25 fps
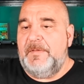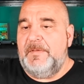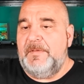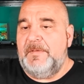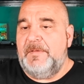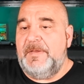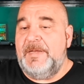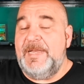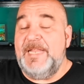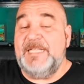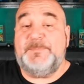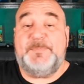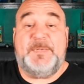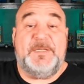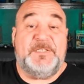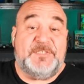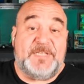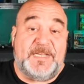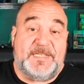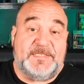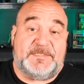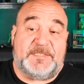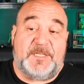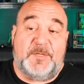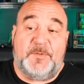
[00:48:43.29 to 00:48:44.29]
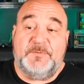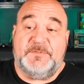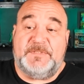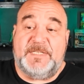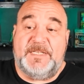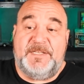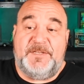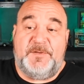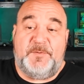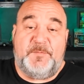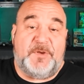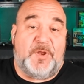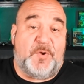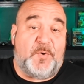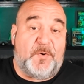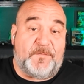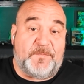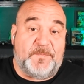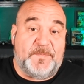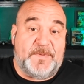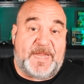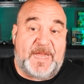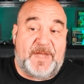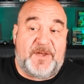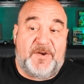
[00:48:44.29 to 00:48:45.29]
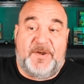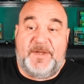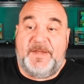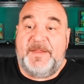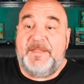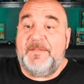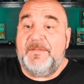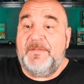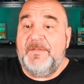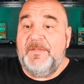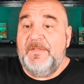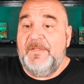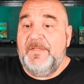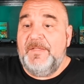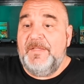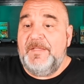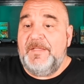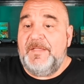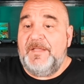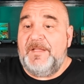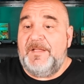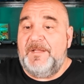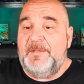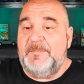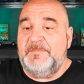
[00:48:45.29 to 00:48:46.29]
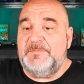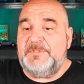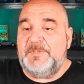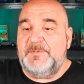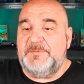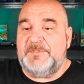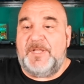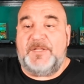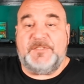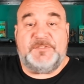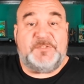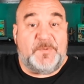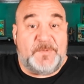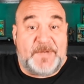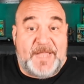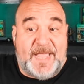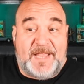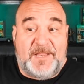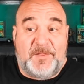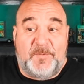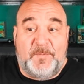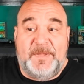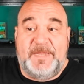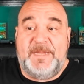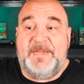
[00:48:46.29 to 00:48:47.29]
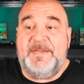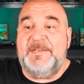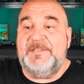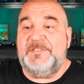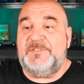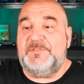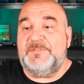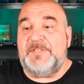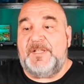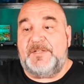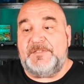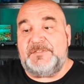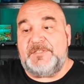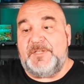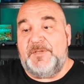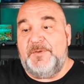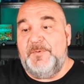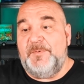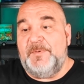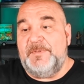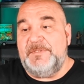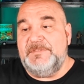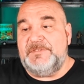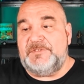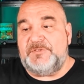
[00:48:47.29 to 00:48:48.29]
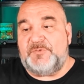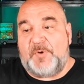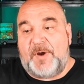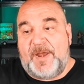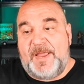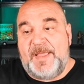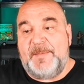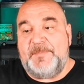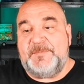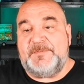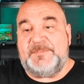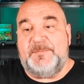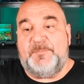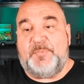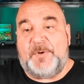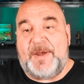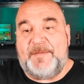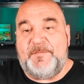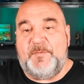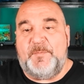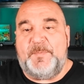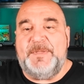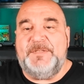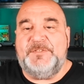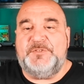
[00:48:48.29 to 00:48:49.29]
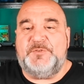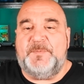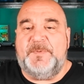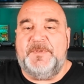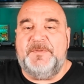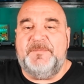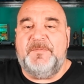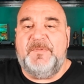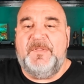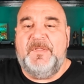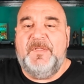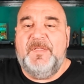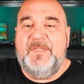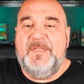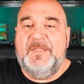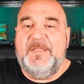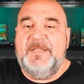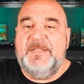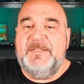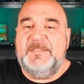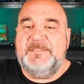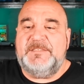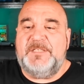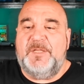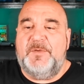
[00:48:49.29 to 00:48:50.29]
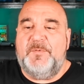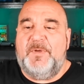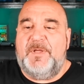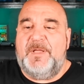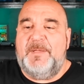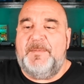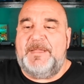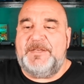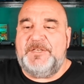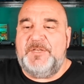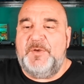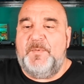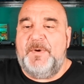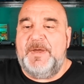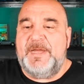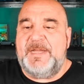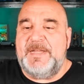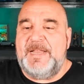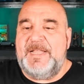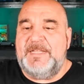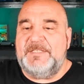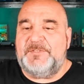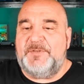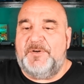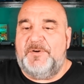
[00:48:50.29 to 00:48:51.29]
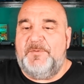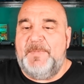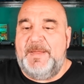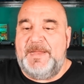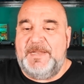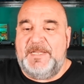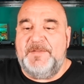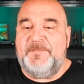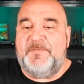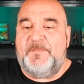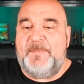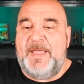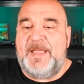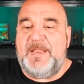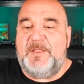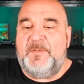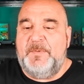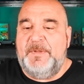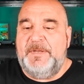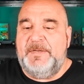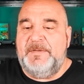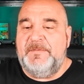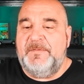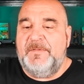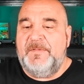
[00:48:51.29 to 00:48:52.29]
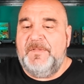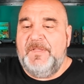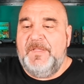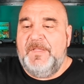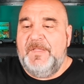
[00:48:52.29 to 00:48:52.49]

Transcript: And it's PJ Souls in it. You know her from Carrie. She was also in Halloween, and she was also in Stripes and Private Benjamin. So I do recognize her mainly from Halloween.